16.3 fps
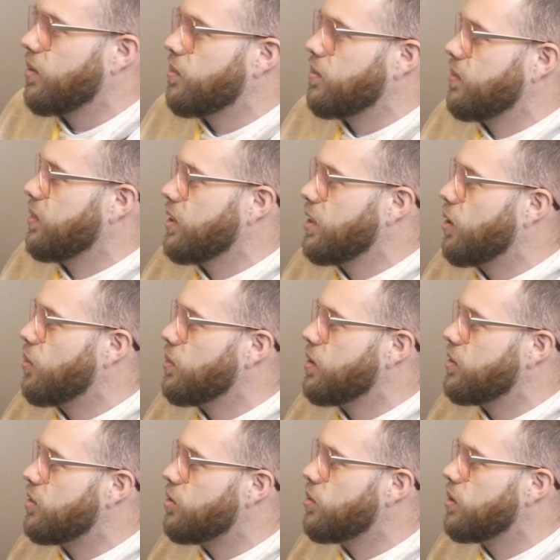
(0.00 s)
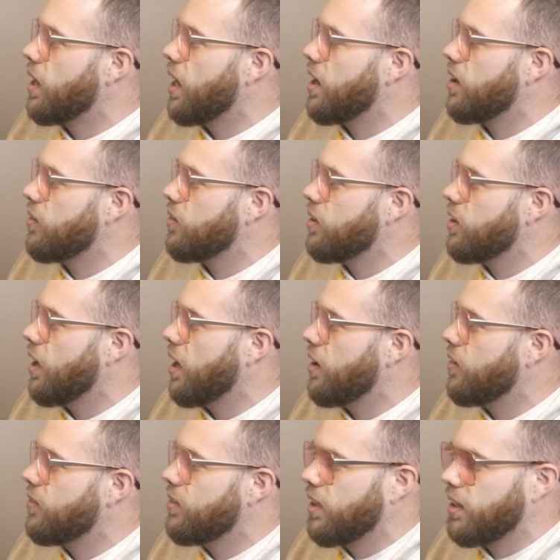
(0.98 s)
We just do it out
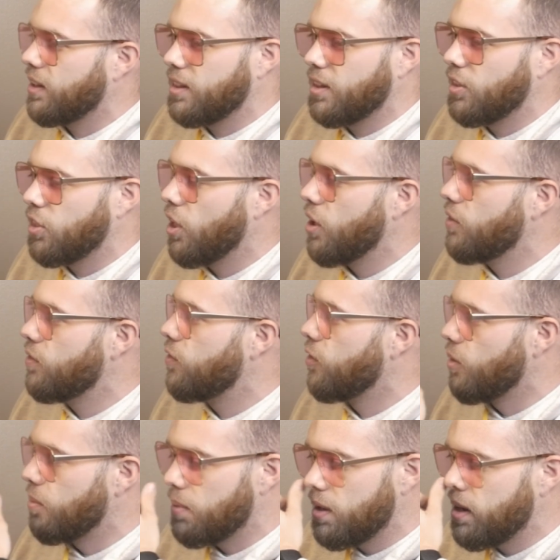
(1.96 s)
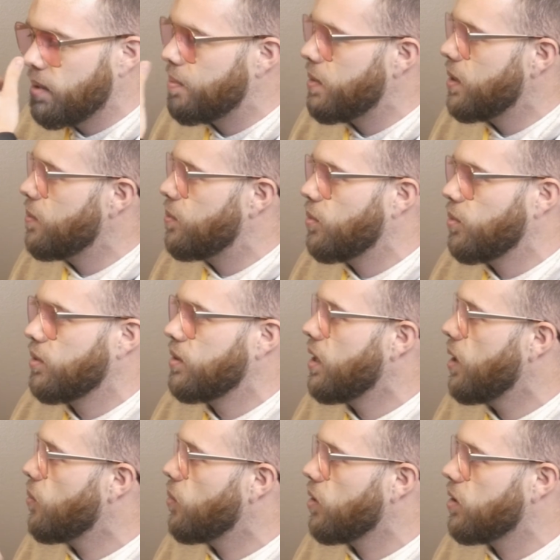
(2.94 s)
of like the love for meeting people
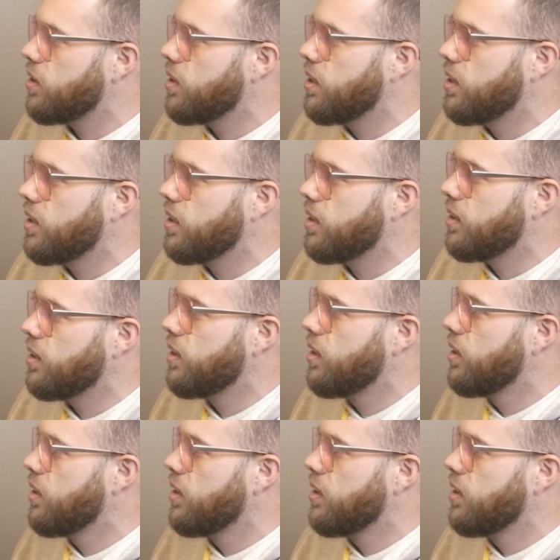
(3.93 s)
and networking, and